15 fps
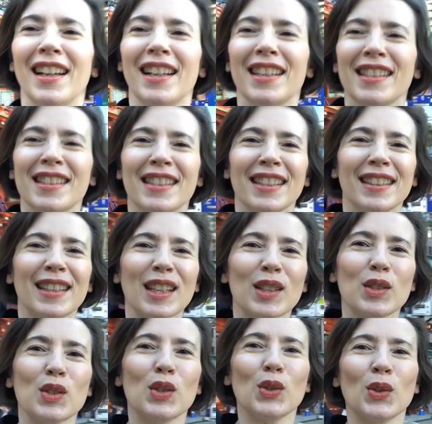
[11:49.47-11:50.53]
See, they
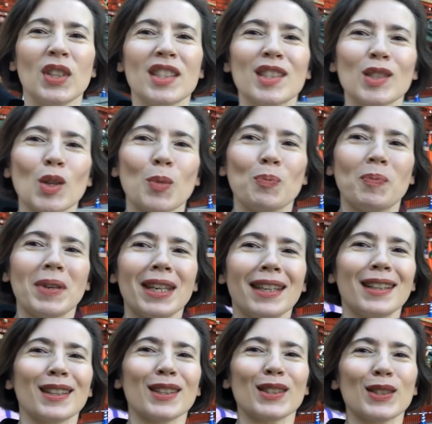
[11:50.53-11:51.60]
do, it's a big
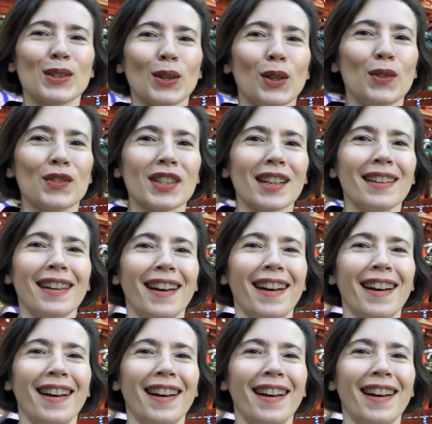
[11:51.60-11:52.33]
serves, huh?